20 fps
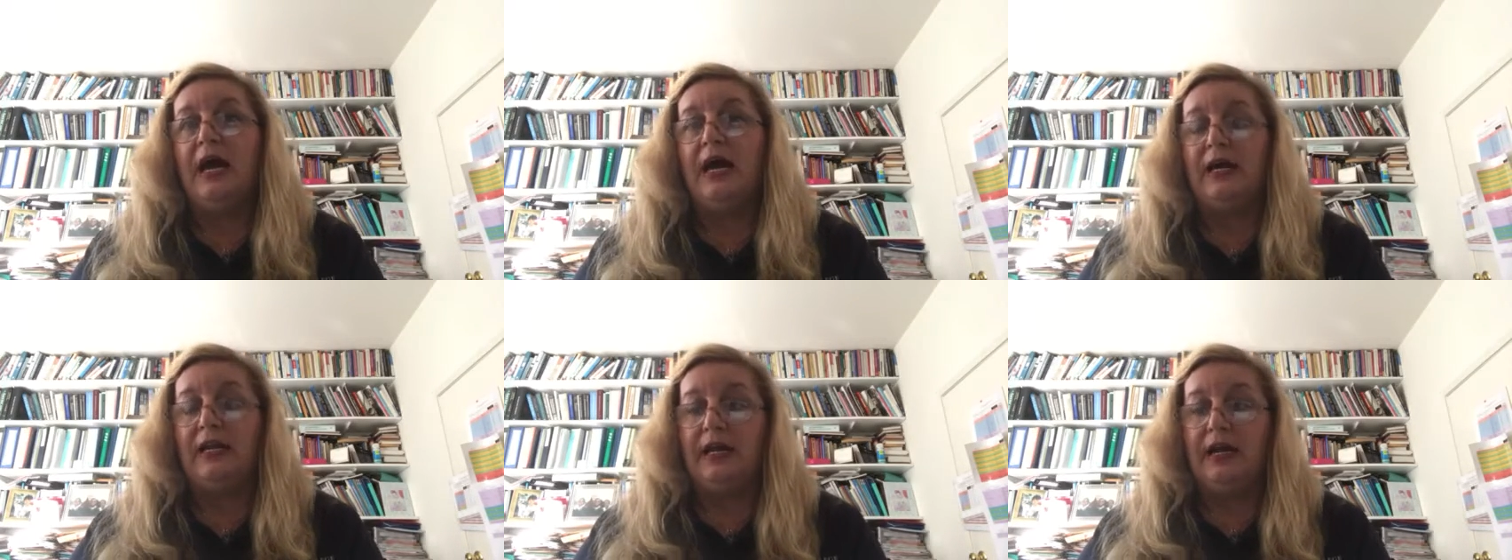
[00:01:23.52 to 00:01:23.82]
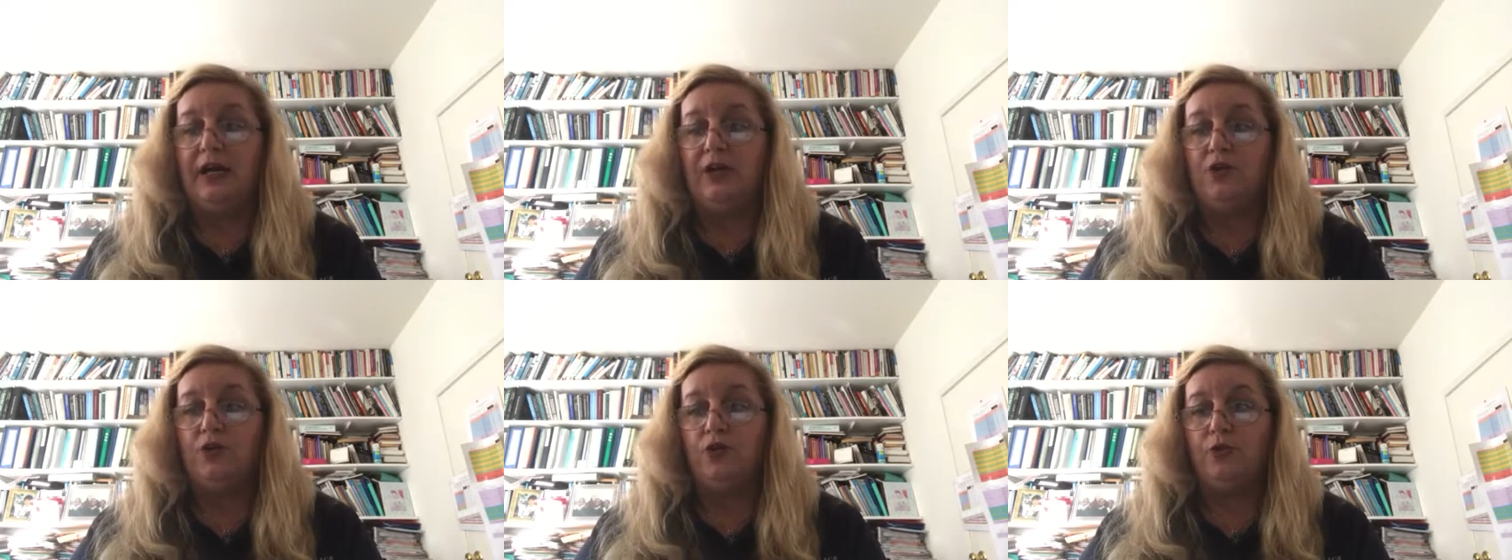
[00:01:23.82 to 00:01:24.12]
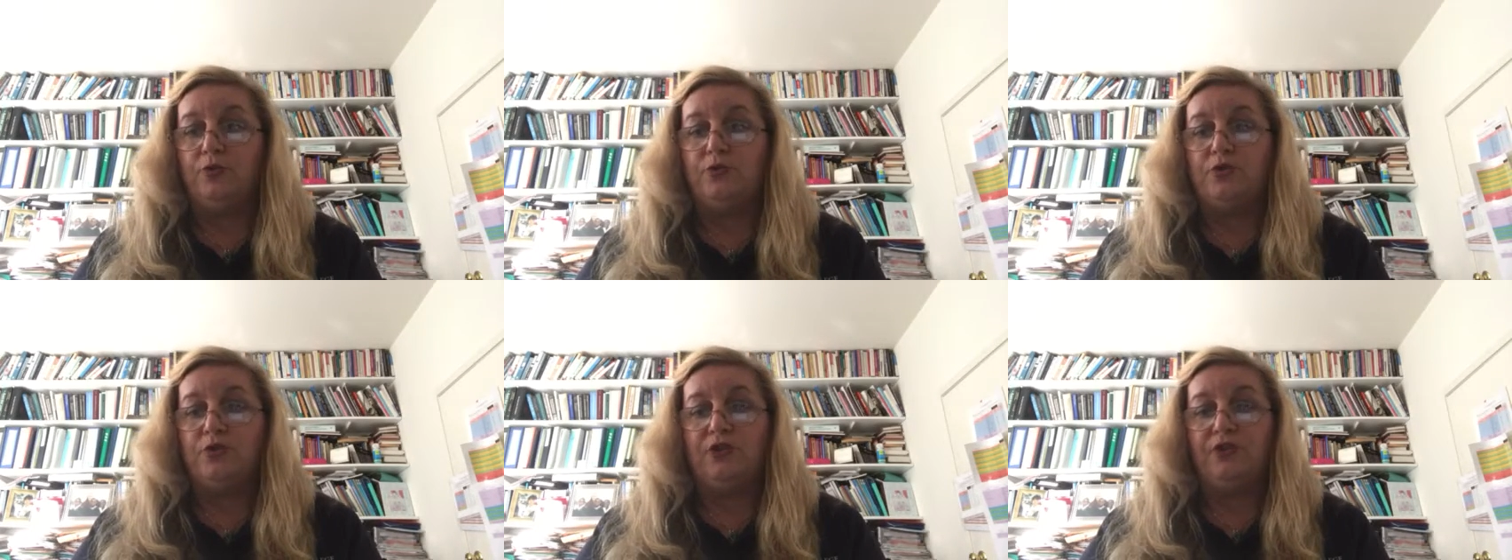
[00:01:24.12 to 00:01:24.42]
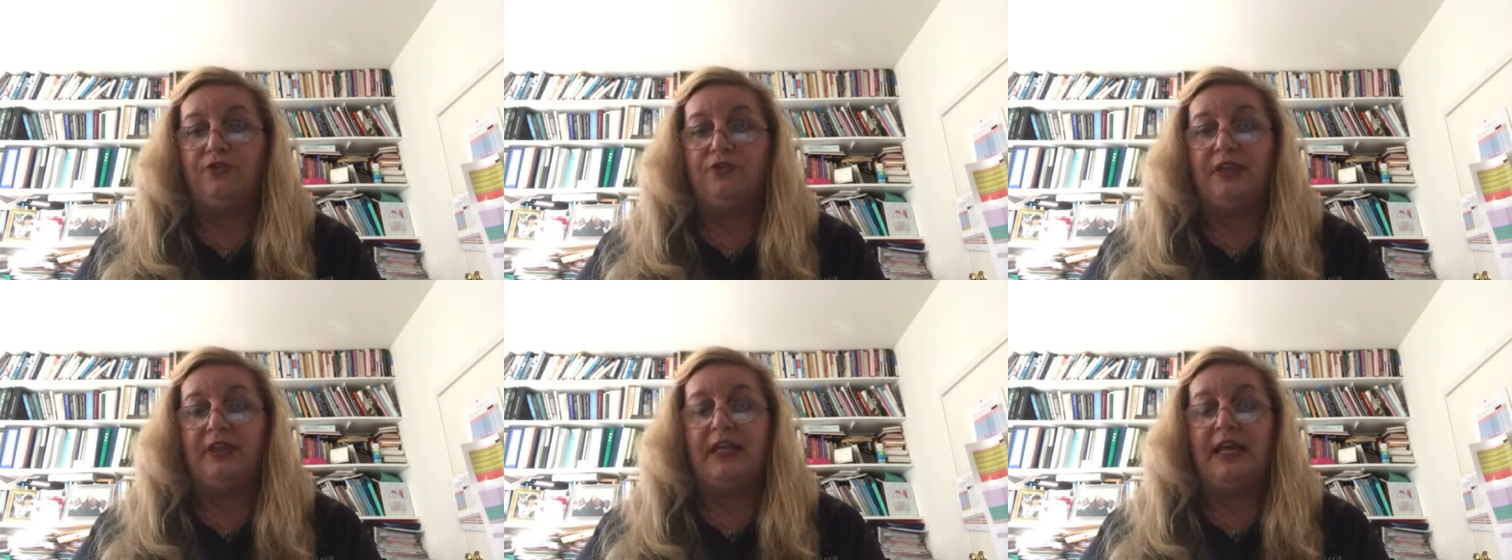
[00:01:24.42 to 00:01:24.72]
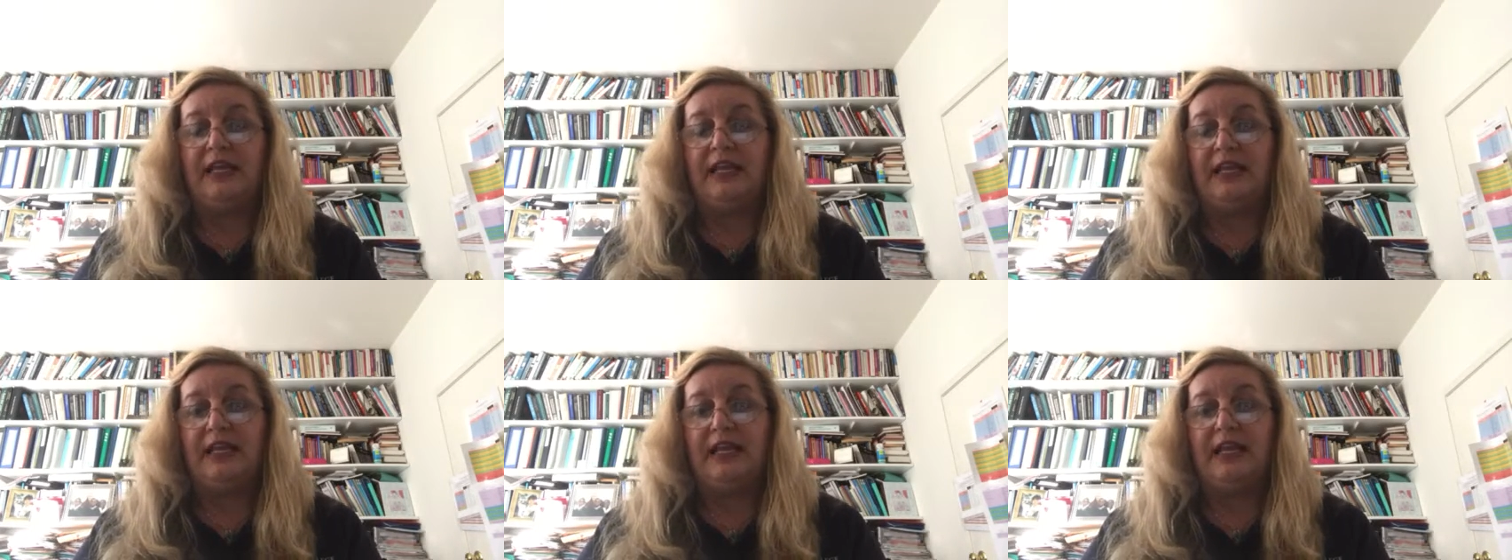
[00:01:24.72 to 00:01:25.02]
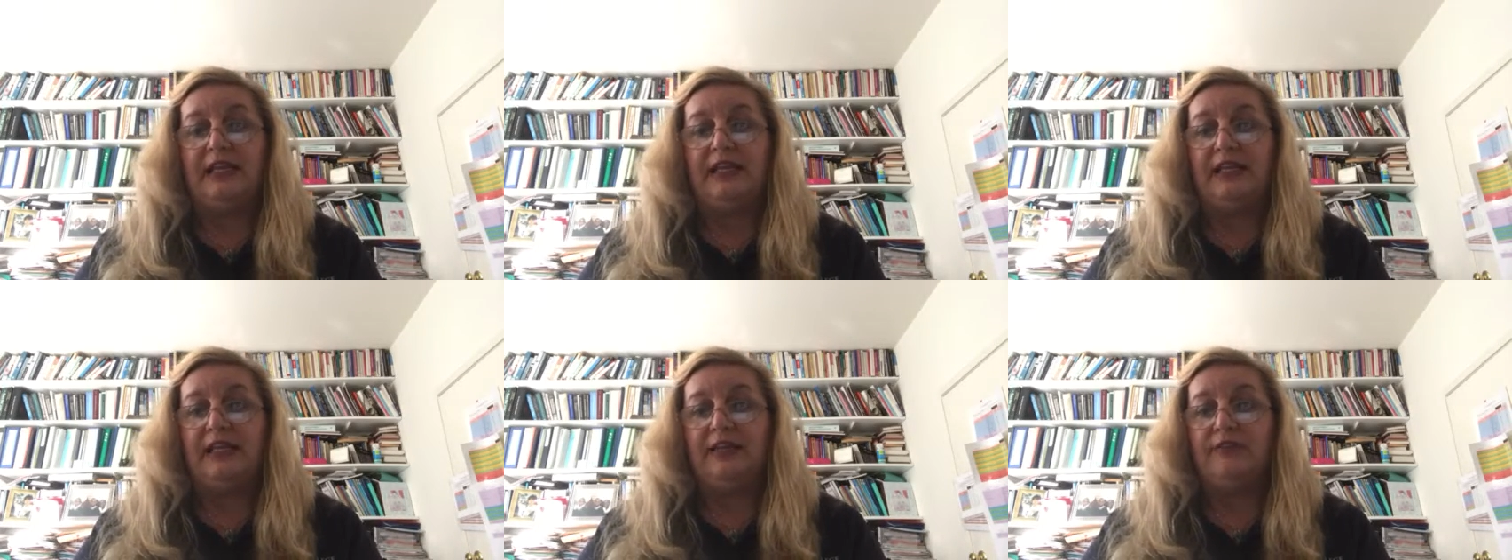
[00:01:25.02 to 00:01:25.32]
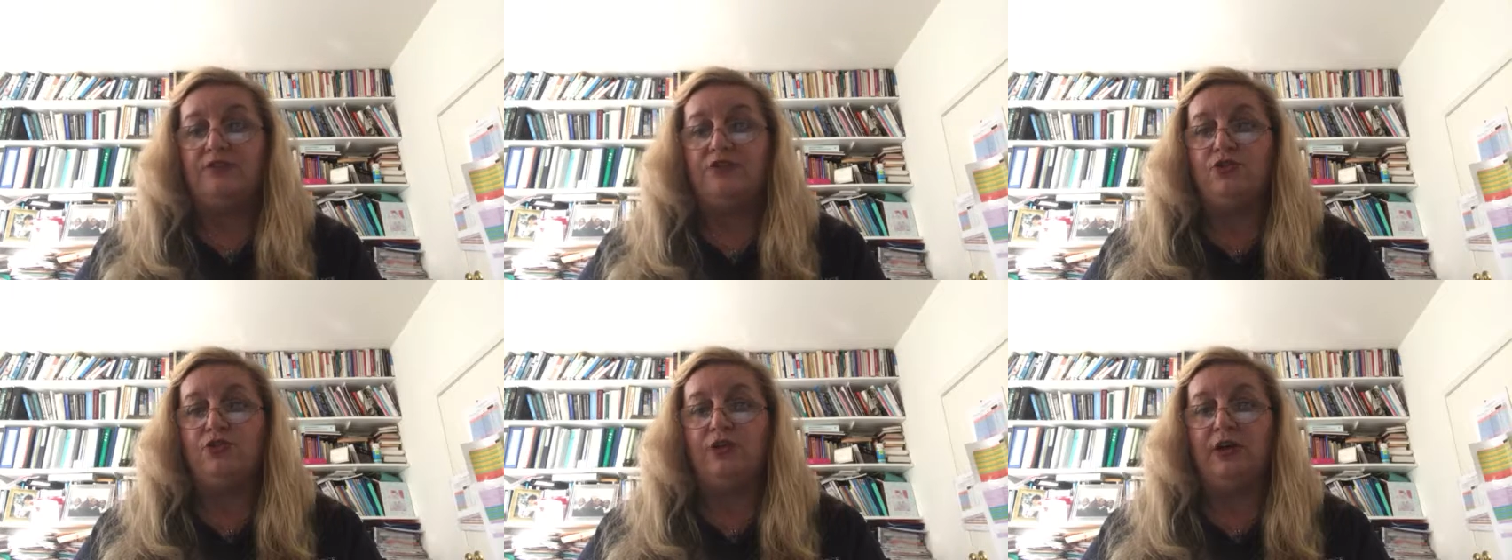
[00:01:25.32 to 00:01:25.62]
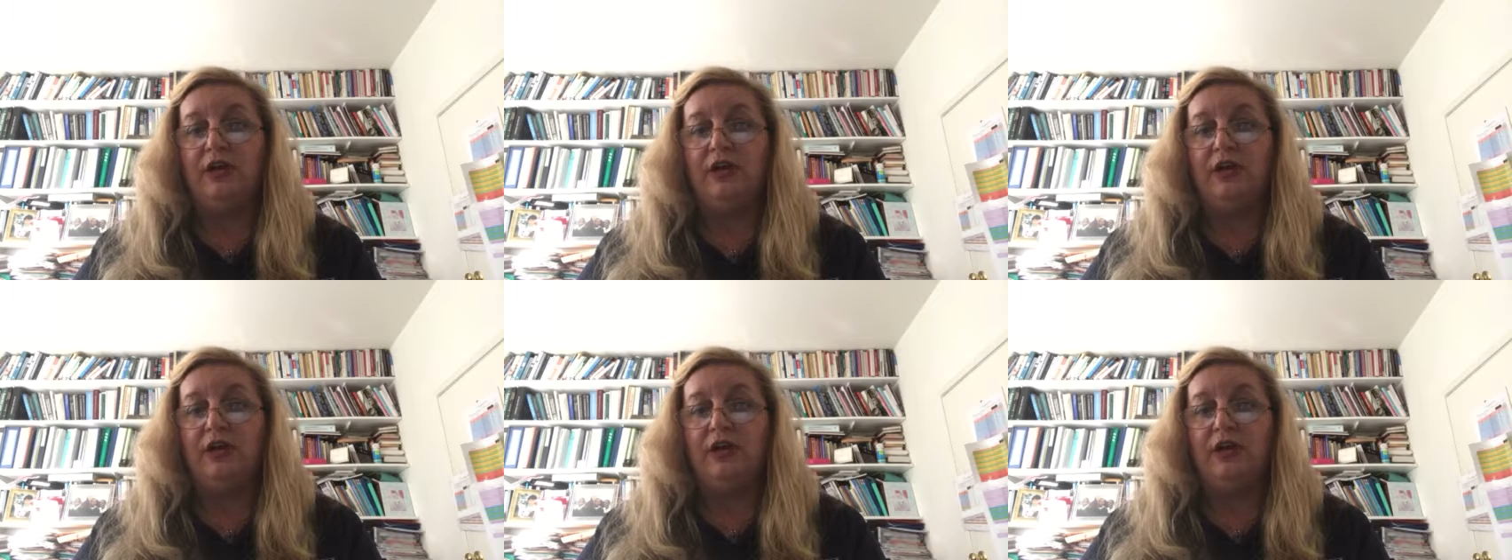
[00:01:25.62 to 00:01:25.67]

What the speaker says: and how you observed it. And again, it gives